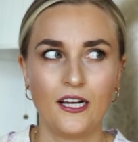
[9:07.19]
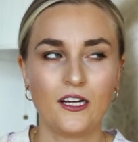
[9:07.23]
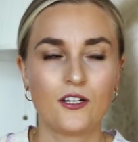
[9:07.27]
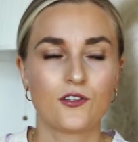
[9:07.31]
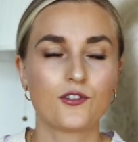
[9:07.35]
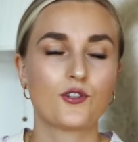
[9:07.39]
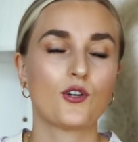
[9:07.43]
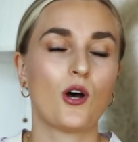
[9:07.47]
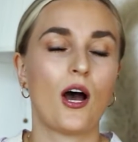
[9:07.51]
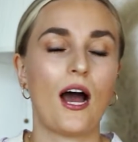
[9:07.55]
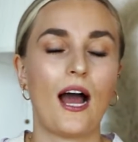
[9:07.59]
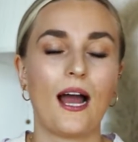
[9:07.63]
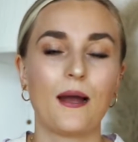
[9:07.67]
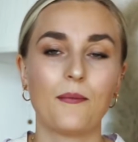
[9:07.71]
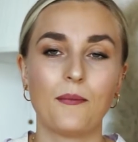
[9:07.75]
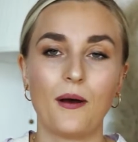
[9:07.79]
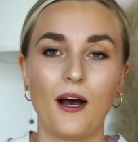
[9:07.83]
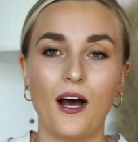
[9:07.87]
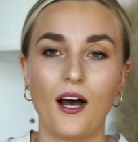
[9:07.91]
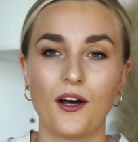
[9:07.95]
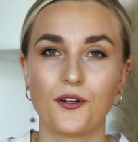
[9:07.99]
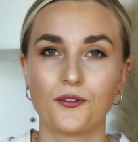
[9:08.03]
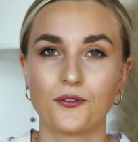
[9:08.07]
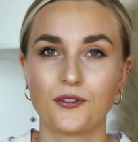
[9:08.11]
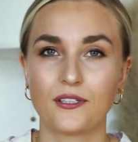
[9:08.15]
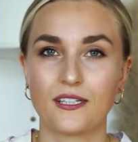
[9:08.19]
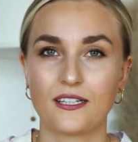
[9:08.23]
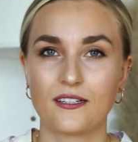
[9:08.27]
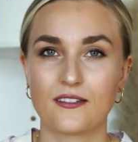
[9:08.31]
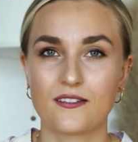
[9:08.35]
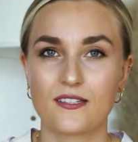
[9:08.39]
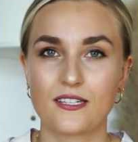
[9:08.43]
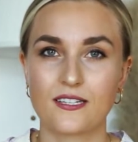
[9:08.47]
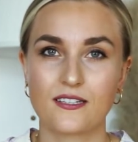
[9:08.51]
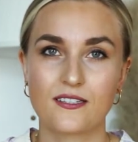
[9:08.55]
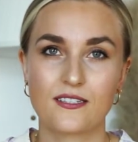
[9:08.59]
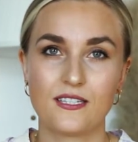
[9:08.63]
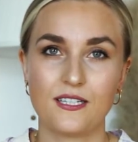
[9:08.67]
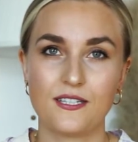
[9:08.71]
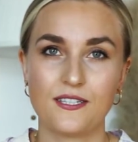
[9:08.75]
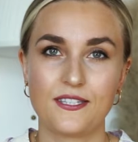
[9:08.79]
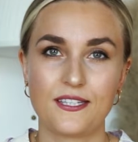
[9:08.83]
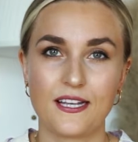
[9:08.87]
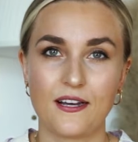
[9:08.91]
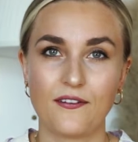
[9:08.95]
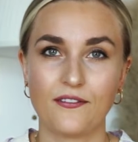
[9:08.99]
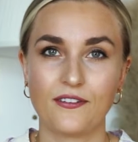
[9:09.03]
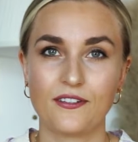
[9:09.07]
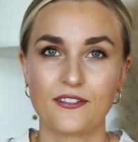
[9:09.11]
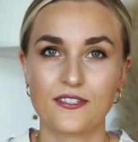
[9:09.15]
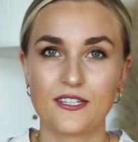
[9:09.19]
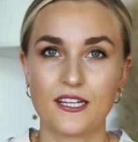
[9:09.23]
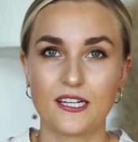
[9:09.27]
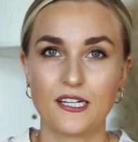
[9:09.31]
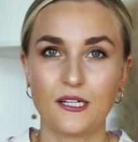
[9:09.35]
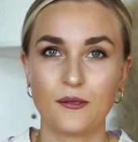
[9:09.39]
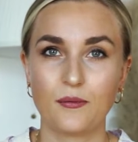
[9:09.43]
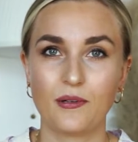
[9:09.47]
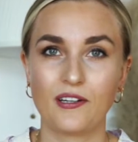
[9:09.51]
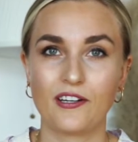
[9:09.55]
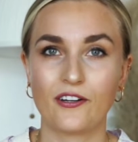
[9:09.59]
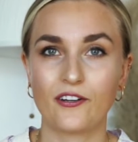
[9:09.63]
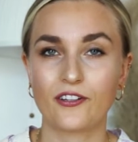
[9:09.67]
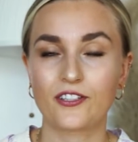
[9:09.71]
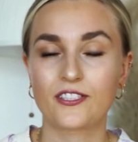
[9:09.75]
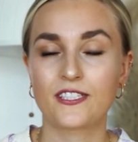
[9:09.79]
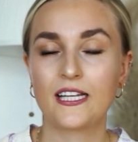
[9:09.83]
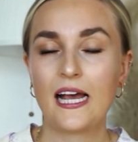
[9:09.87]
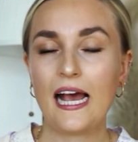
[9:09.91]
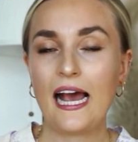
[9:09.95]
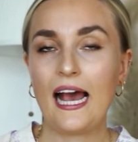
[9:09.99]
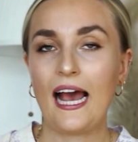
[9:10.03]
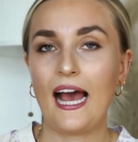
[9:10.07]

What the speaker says: So I'm 167 centimeters,